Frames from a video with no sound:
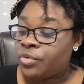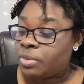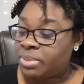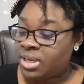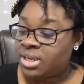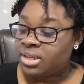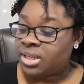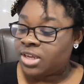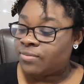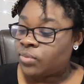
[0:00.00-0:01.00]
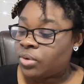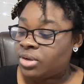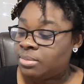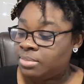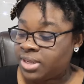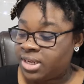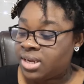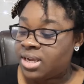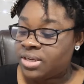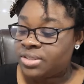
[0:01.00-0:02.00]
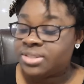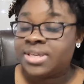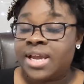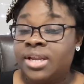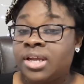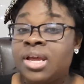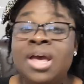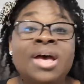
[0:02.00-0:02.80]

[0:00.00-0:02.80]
repeatedly for complete understanding.